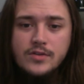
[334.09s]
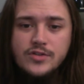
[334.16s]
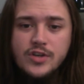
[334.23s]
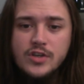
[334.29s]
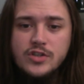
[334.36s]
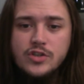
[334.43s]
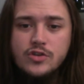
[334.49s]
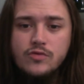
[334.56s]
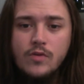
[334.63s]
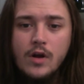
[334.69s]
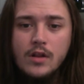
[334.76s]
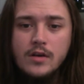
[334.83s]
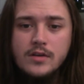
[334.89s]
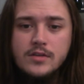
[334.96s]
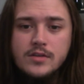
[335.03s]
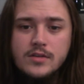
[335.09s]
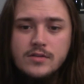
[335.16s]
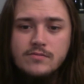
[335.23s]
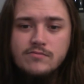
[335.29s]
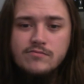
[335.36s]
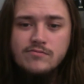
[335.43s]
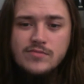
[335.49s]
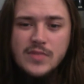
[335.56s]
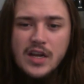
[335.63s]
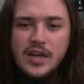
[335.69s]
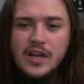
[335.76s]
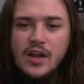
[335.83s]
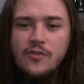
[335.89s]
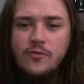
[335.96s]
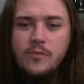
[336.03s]
Just Trollocs, and
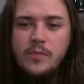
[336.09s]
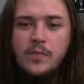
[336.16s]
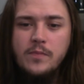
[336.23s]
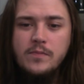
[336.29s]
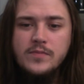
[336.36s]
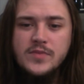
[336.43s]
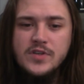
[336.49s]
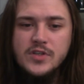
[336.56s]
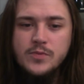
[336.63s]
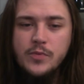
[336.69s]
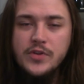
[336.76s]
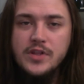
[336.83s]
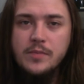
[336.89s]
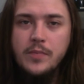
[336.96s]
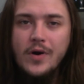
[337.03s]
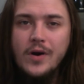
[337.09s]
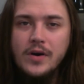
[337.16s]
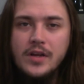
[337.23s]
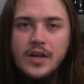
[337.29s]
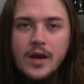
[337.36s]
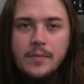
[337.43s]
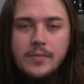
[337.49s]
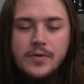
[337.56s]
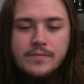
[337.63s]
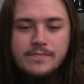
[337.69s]
enough to split the party up.